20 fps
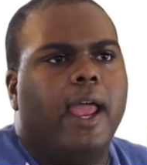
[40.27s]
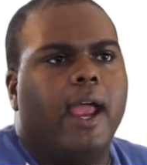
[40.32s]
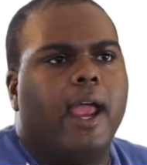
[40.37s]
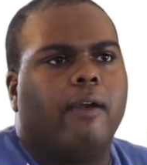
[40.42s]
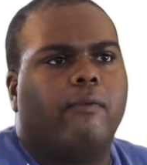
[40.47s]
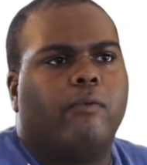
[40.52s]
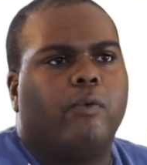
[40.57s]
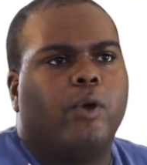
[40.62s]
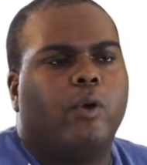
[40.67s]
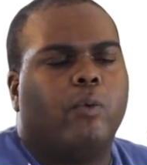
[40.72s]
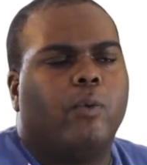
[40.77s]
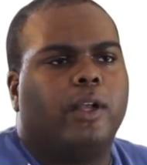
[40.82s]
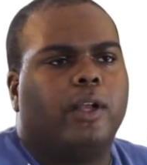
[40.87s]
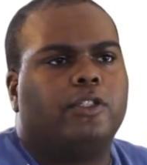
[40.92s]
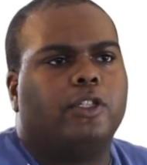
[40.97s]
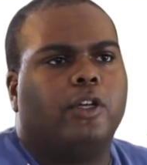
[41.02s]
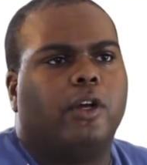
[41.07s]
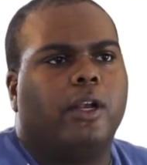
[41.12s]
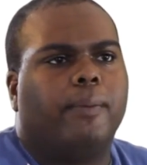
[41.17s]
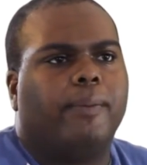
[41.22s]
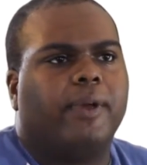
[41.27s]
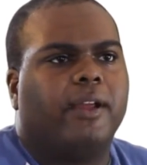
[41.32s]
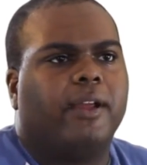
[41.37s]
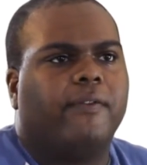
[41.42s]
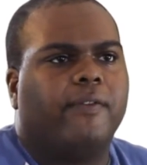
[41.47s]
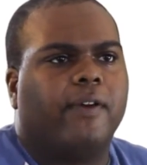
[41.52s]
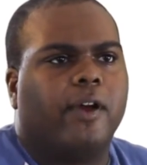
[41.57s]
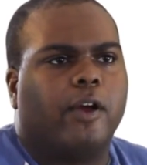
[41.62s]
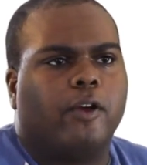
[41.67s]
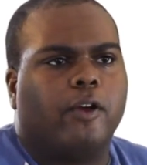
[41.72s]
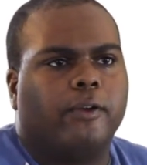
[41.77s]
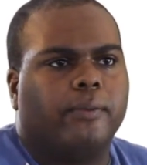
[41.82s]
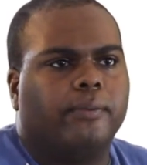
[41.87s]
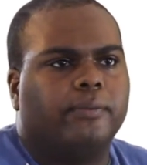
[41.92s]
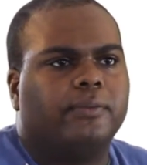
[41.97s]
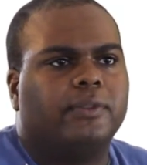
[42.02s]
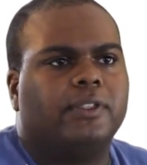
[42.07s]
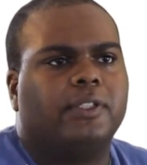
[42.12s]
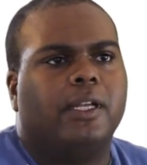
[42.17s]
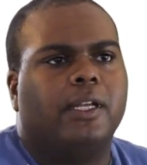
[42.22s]
Everyone wants to go to big
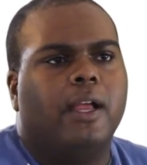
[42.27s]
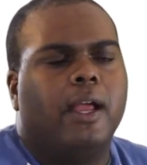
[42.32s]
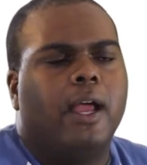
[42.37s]
firms,